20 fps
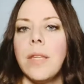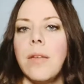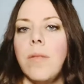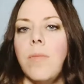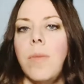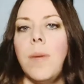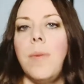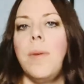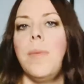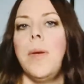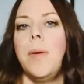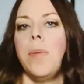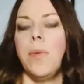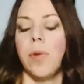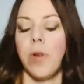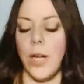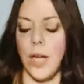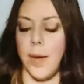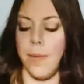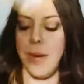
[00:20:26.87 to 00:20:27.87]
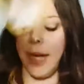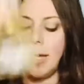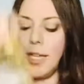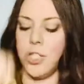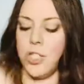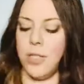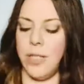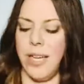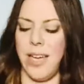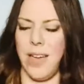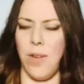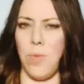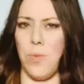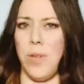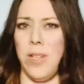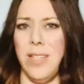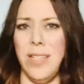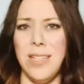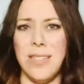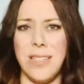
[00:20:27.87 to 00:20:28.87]
Maybe people are coming at you like,
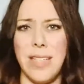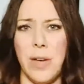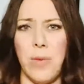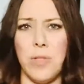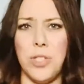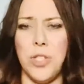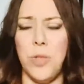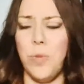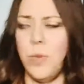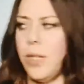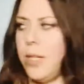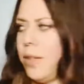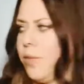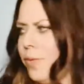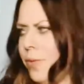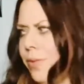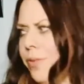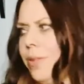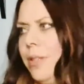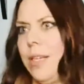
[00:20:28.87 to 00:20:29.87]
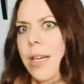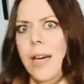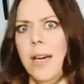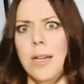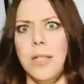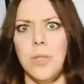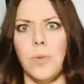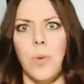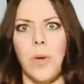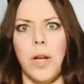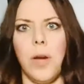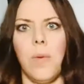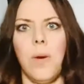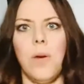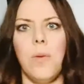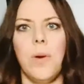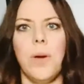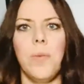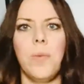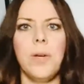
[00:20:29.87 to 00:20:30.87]
really? Is that what you want? Yeah, that's what I
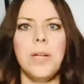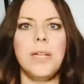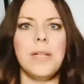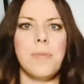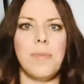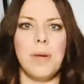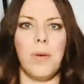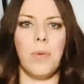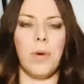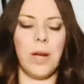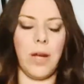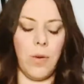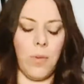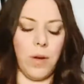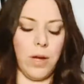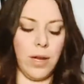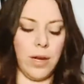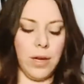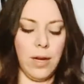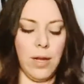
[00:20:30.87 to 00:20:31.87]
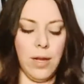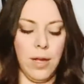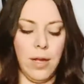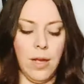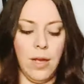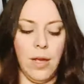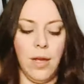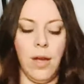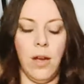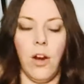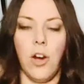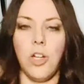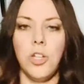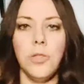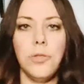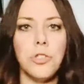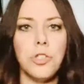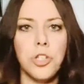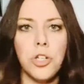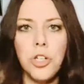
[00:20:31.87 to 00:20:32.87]
want. Why wouldn't it be what I want? Are
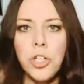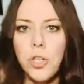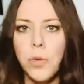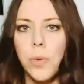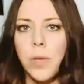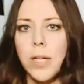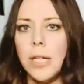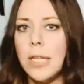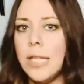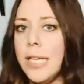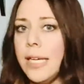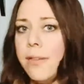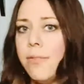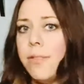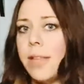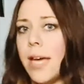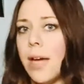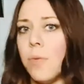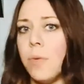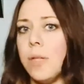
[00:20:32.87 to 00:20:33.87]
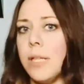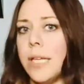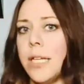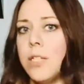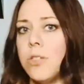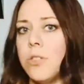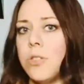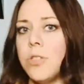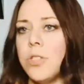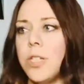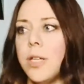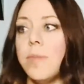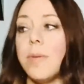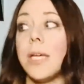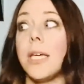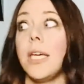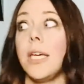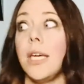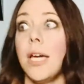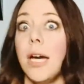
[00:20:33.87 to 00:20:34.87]
you sure you want to leave that relationship?
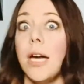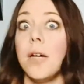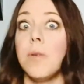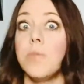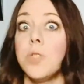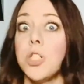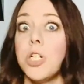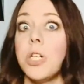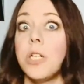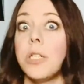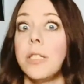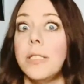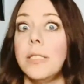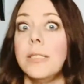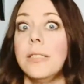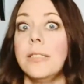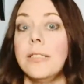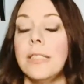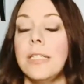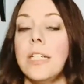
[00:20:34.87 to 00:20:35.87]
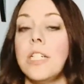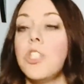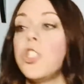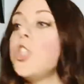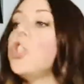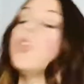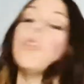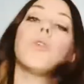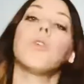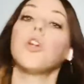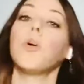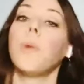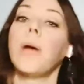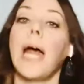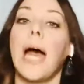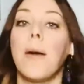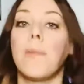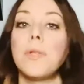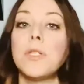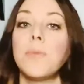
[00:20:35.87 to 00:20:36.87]
Yeah, I'm sure. Because you don't know what
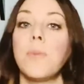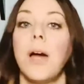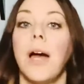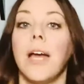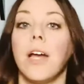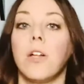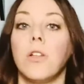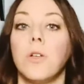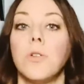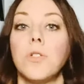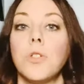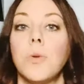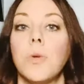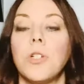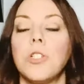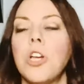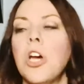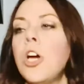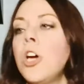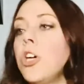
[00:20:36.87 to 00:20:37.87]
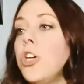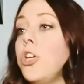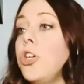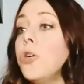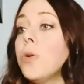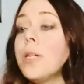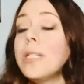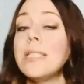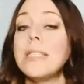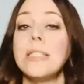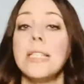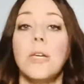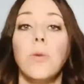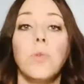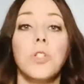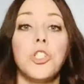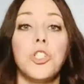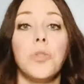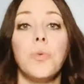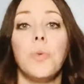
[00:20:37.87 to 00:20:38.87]
happens behind closed doors. You can see
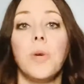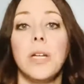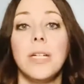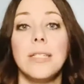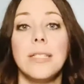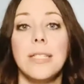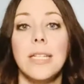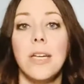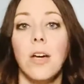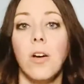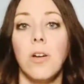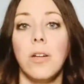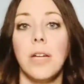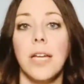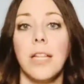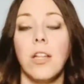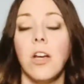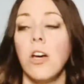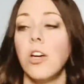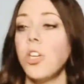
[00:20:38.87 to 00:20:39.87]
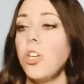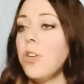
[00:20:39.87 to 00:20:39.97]
what you want to see all day long.